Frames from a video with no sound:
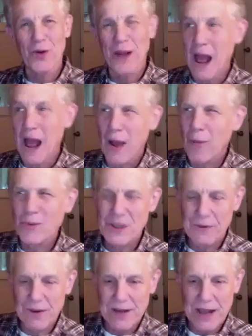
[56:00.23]
And I almost
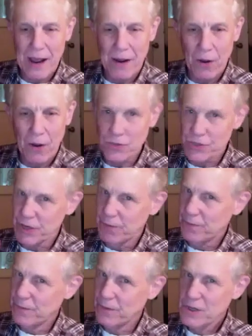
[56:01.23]
every day I go,
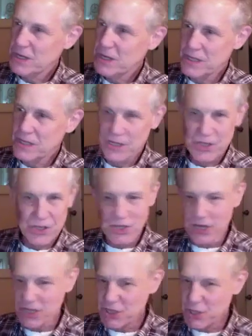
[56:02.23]
Jim, this is
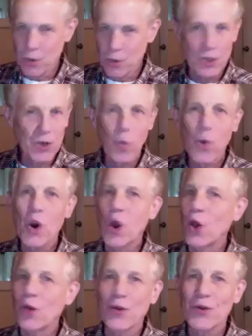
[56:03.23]
just your little
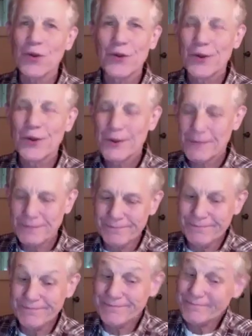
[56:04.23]
world.
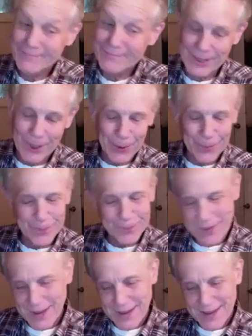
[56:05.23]
So
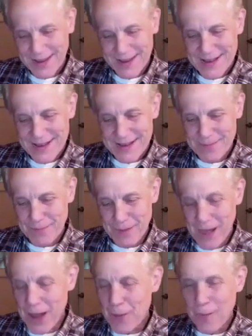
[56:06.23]
a
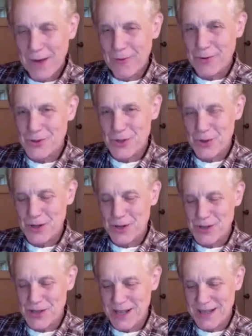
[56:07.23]
lot of micro
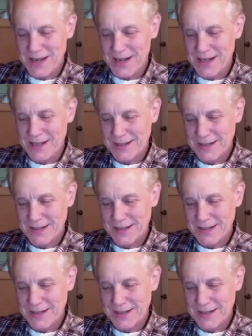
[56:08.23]
stories out there.